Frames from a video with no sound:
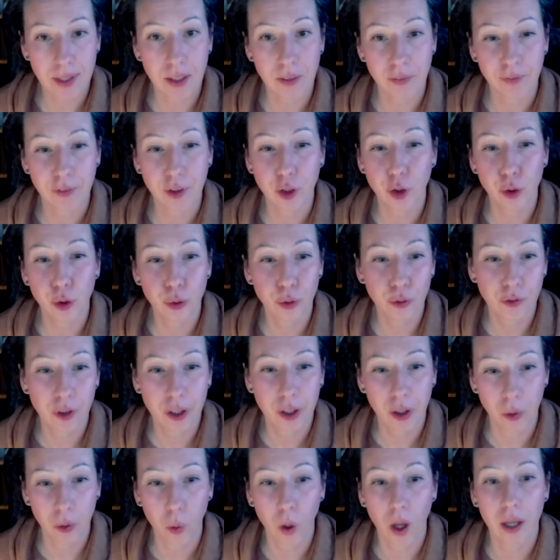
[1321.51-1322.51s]
If you
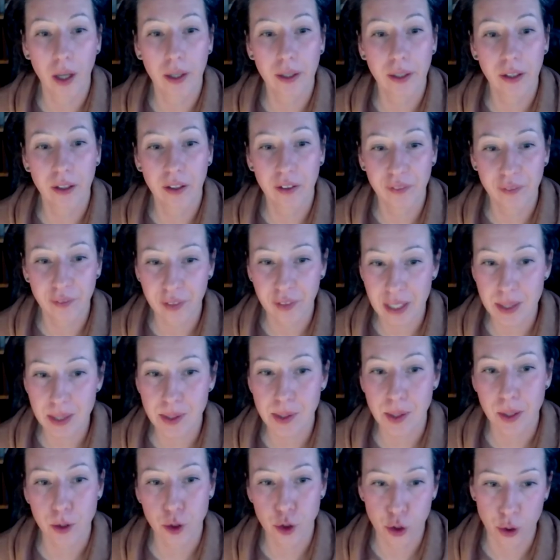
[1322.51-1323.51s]
require a
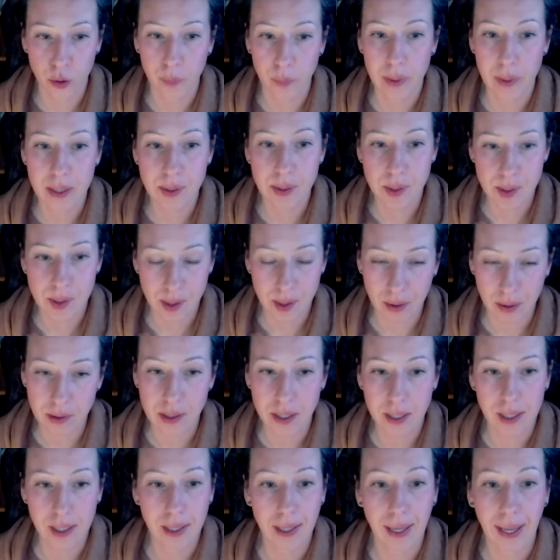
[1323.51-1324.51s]
visa to be
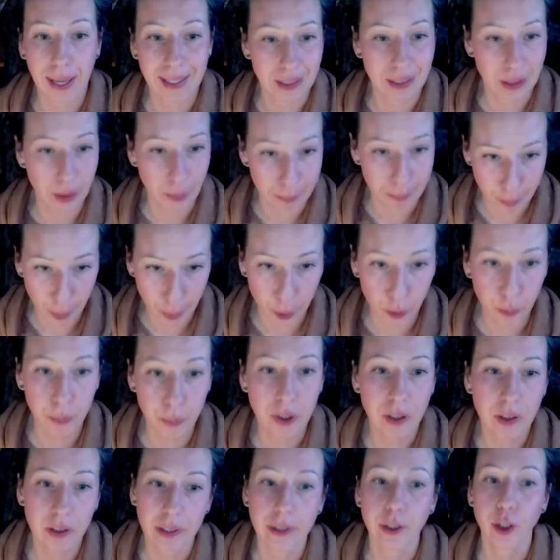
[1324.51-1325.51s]
studying at the
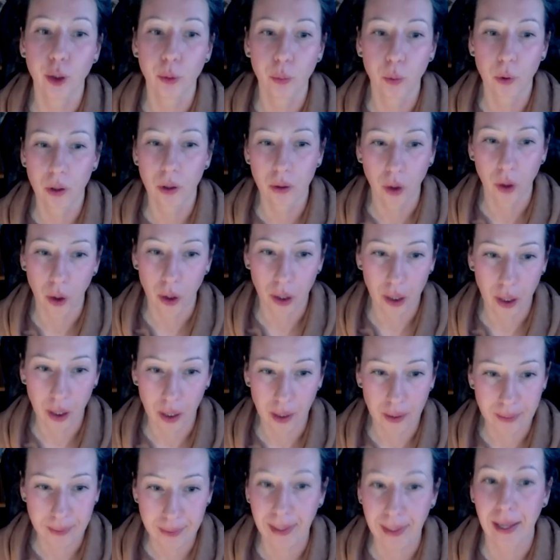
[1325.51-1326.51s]
moment, then you will
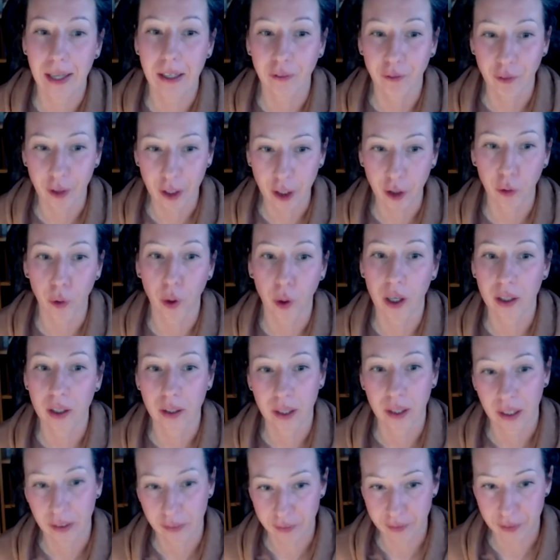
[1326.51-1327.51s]
again
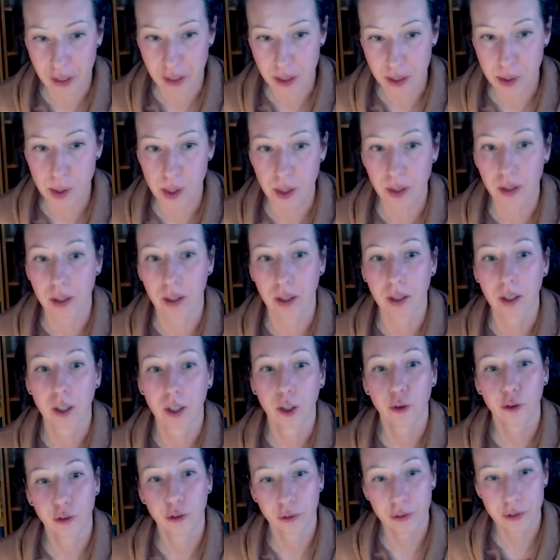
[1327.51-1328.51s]
require a visa
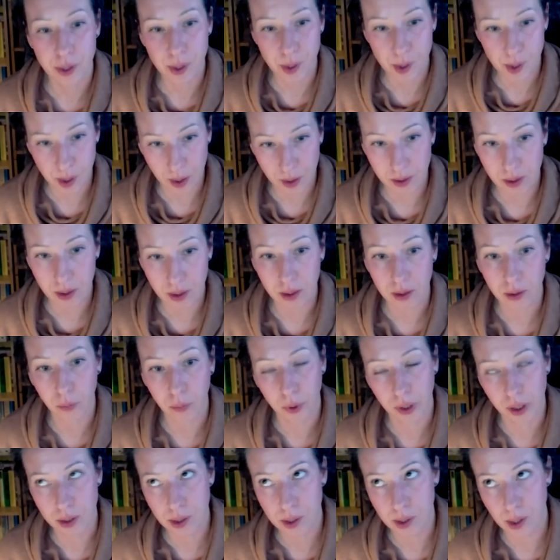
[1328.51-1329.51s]
to study
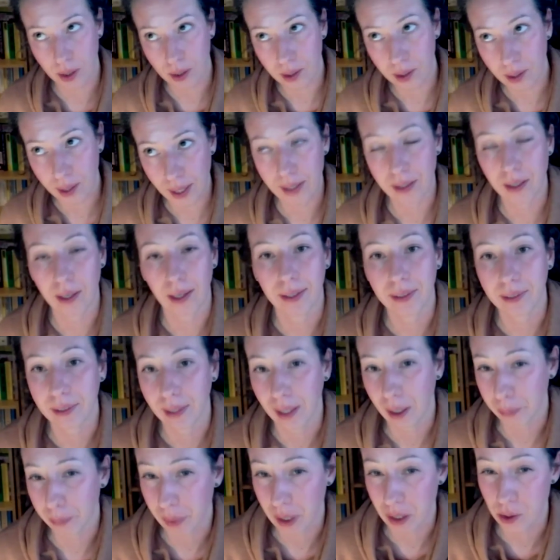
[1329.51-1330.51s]
with us again, and
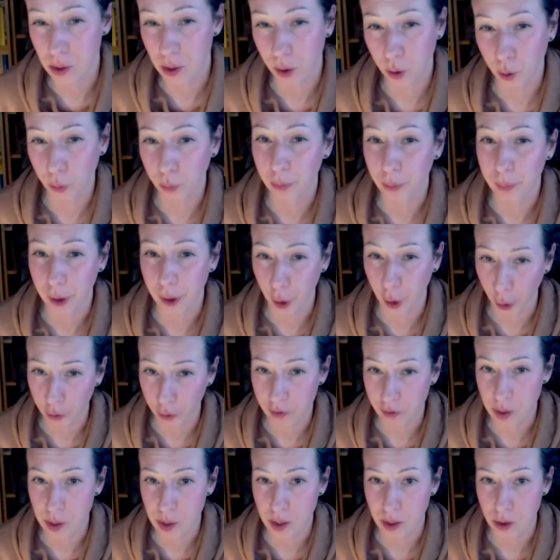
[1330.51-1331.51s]
that means that you would be an
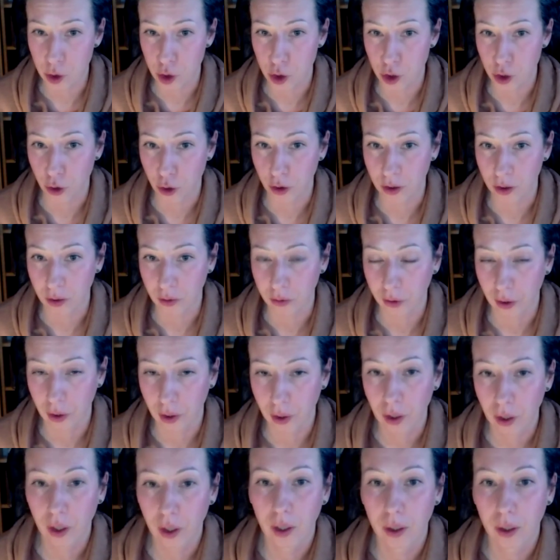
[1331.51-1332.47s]
overseas student.